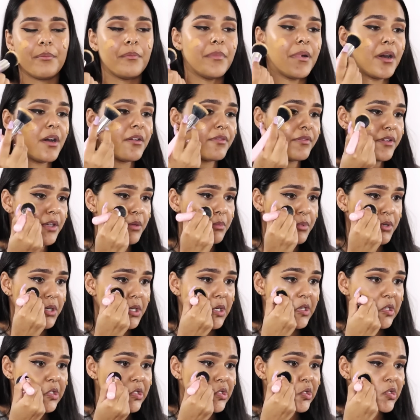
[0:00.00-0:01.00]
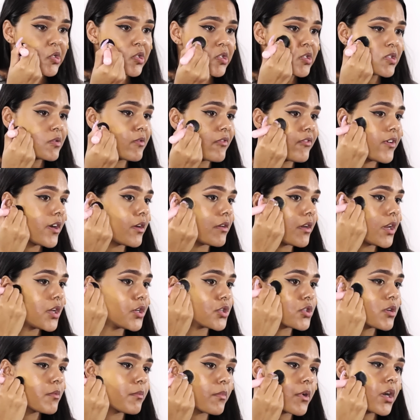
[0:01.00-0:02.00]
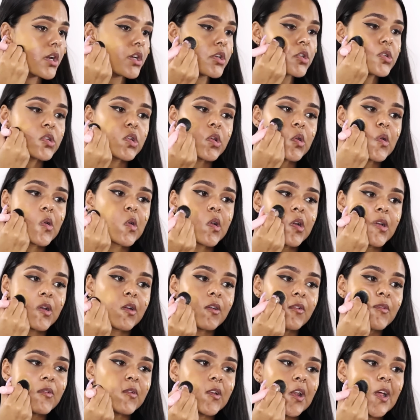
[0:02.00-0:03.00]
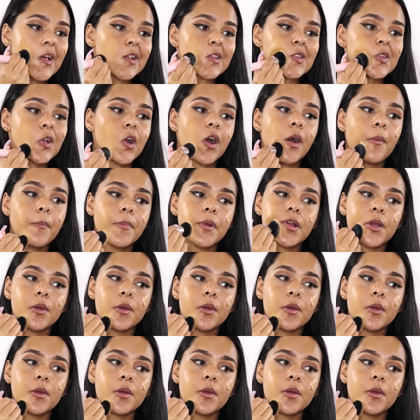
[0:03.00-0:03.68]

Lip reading: Fluffy brush. It's a foundation brush. Flat top,